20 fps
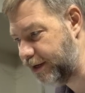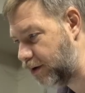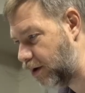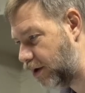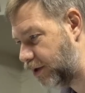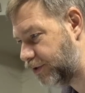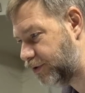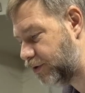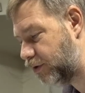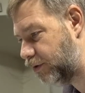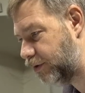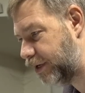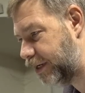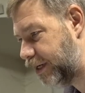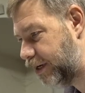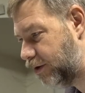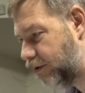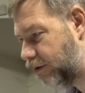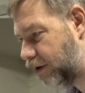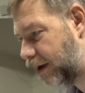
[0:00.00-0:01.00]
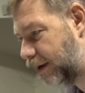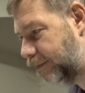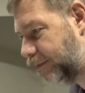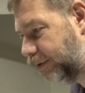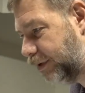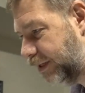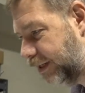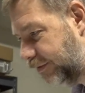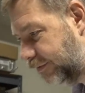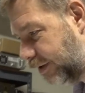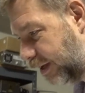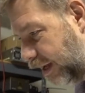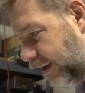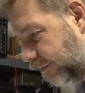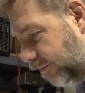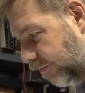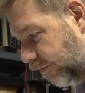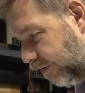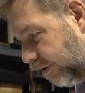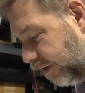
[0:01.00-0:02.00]
console here, I believe
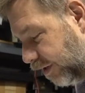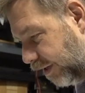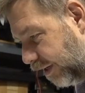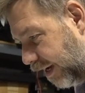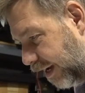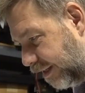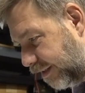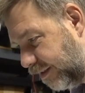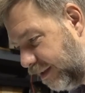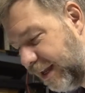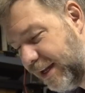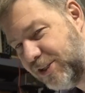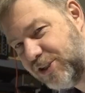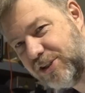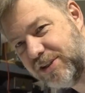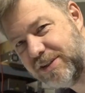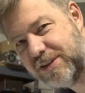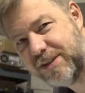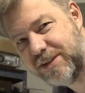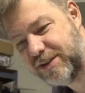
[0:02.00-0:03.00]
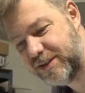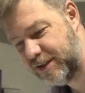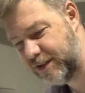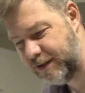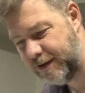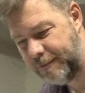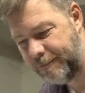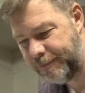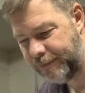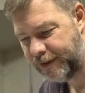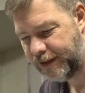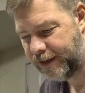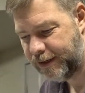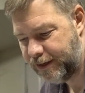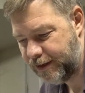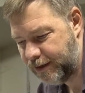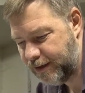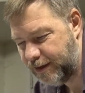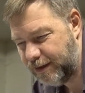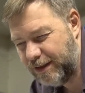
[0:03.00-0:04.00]
it's Legends. It's
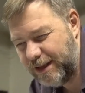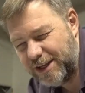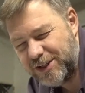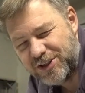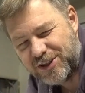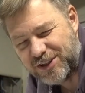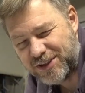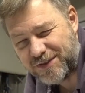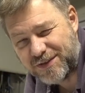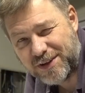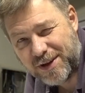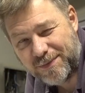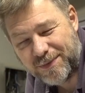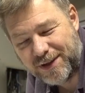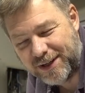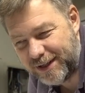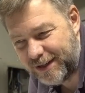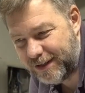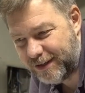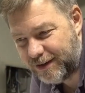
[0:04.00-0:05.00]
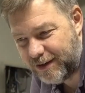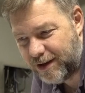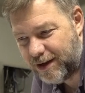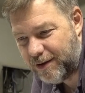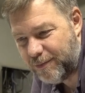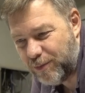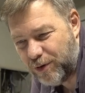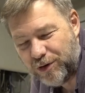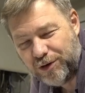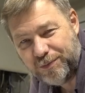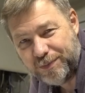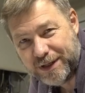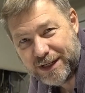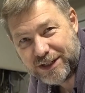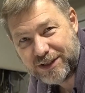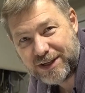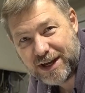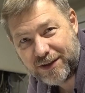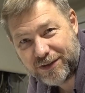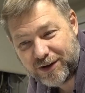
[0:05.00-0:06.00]
Legends of something in Myrtle
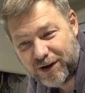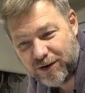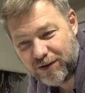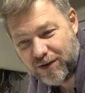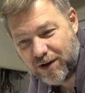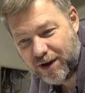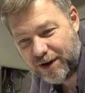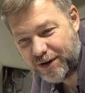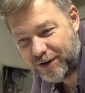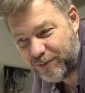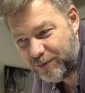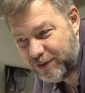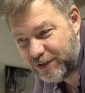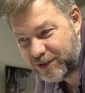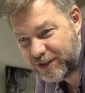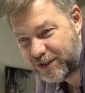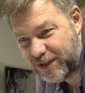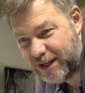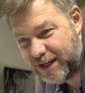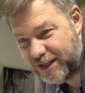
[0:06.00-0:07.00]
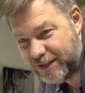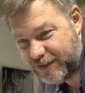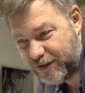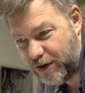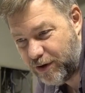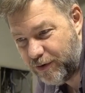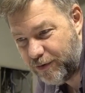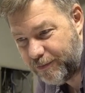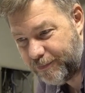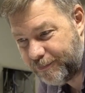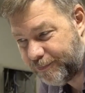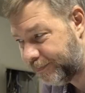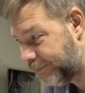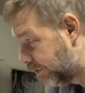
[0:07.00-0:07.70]
Beach, South Carolina was its home.